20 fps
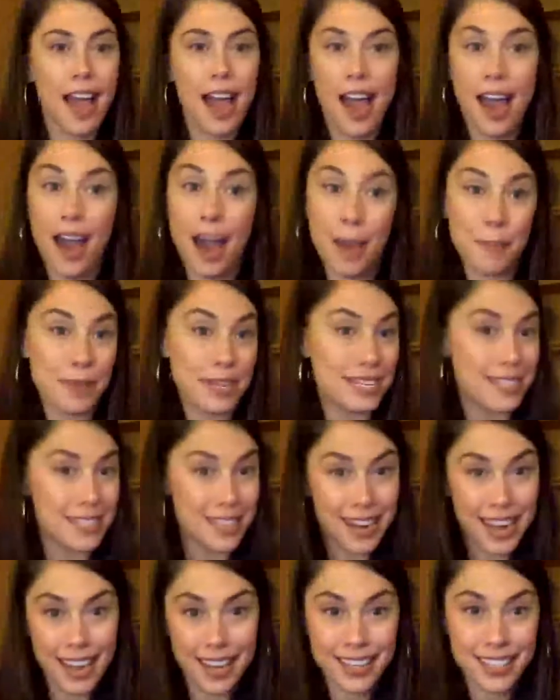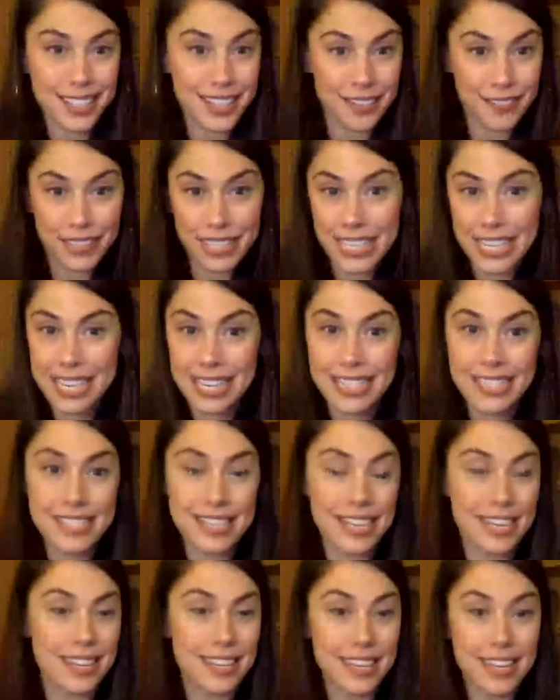hobbies and activities
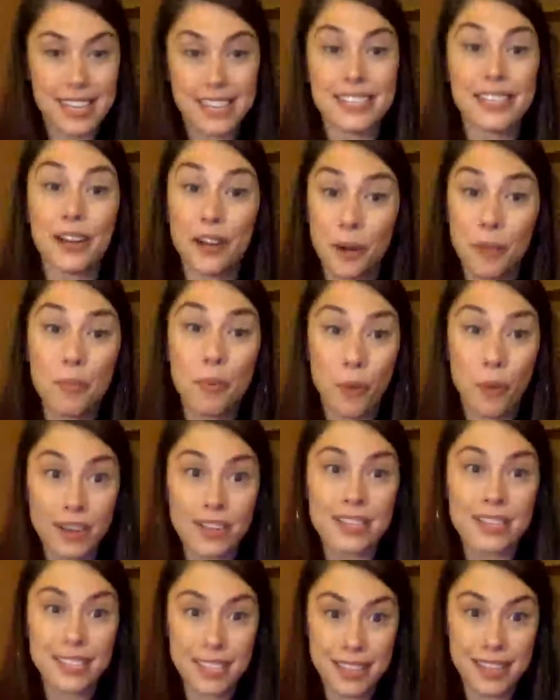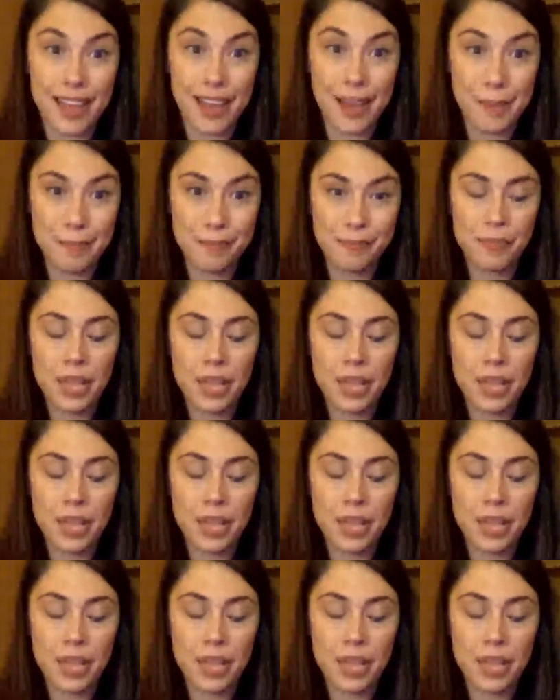and things that are important to them.